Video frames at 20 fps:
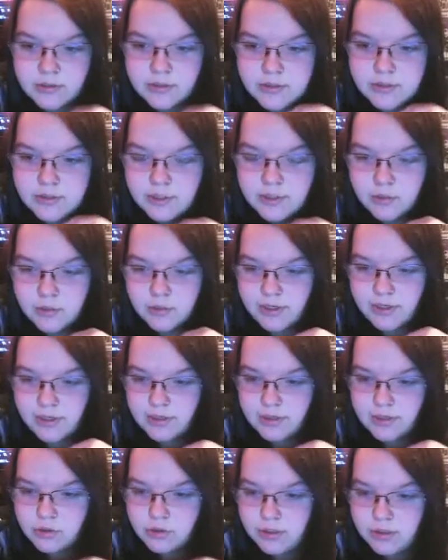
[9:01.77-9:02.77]
Dino
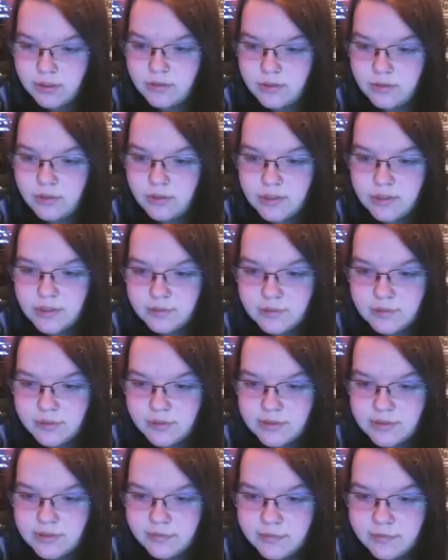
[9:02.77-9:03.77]
Andrade, who did his
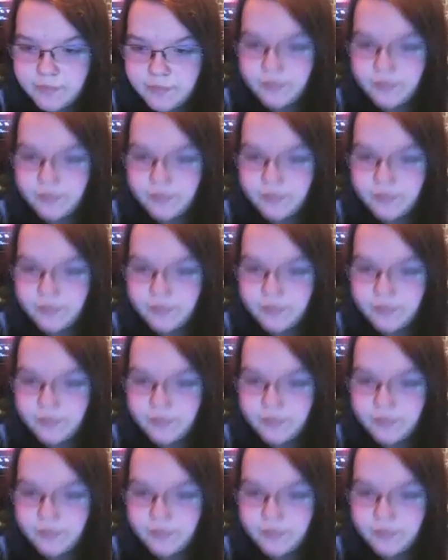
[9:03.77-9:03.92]
voice,